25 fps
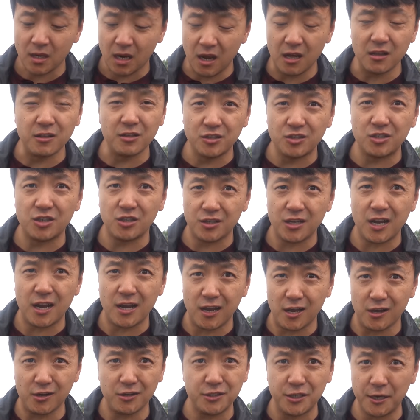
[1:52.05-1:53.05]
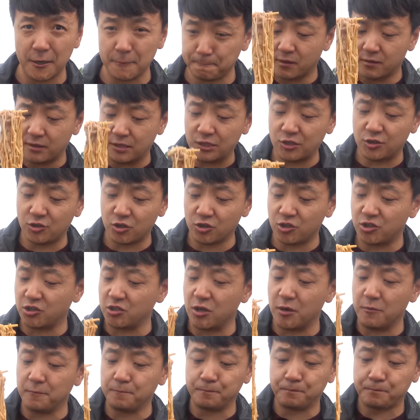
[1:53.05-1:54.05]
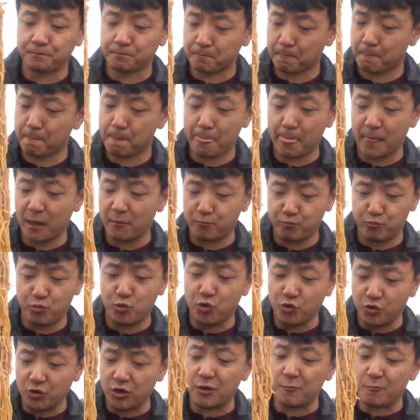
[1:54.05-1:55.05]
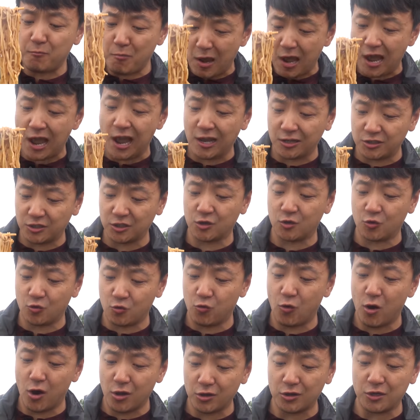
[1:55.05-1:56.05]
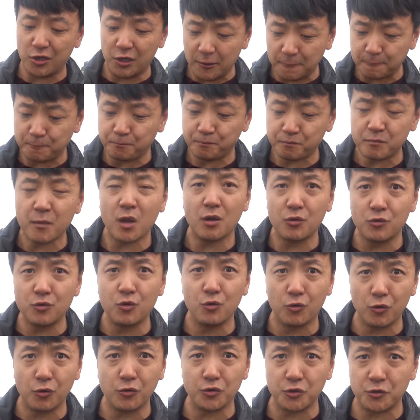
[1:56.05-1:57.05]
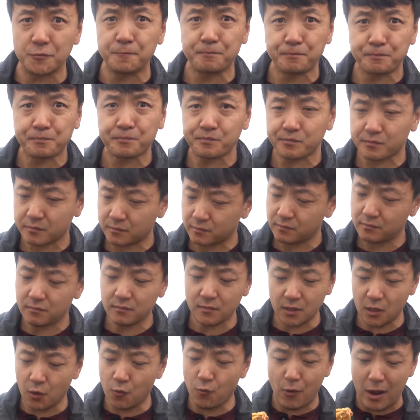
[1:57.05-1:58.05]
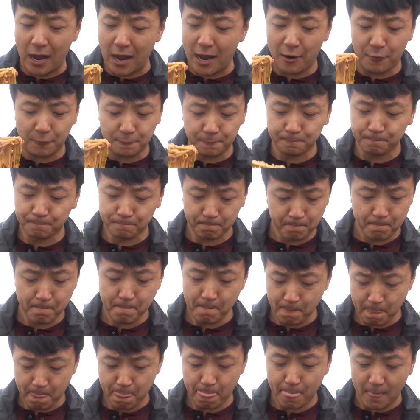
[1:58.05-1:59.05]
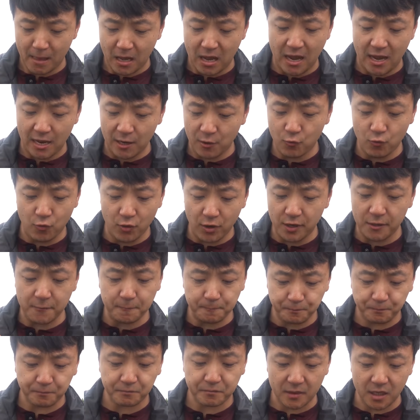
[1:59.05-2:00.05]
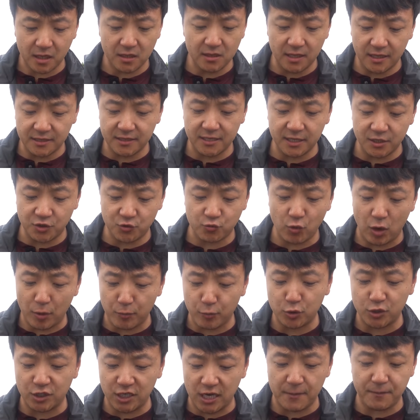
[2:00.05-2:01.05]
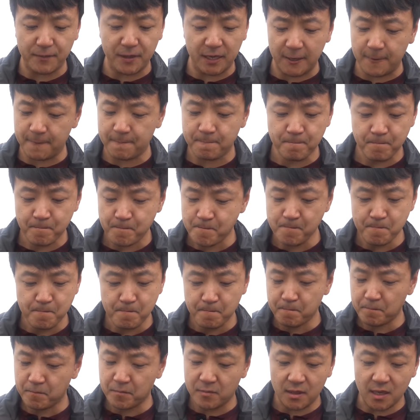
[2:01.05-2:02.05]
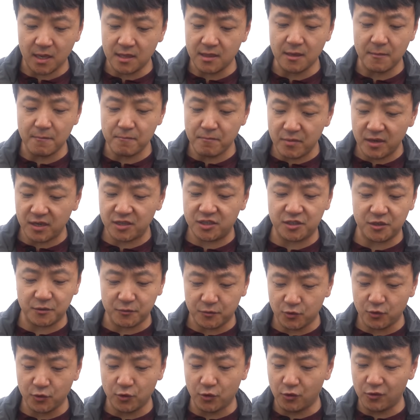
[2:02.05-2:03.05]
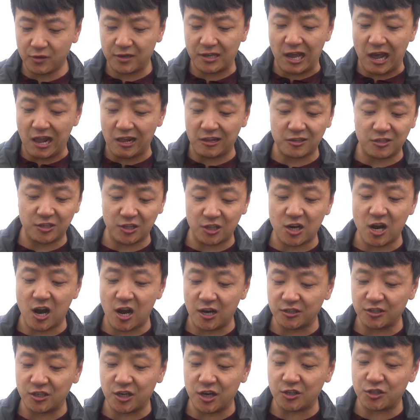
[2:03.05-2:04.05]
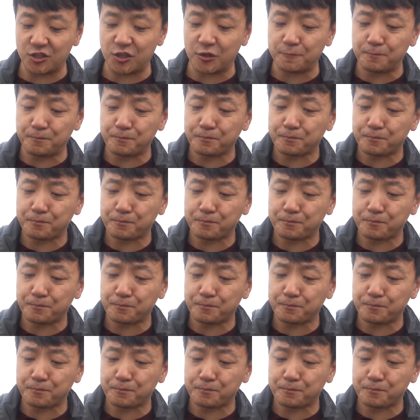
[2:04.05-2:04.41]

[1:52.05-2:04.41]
at least a 9 out of 10. These are some beauty pageant quality noodles. Wow, I would let this represent me in the Miss Noodle Galaxy contest.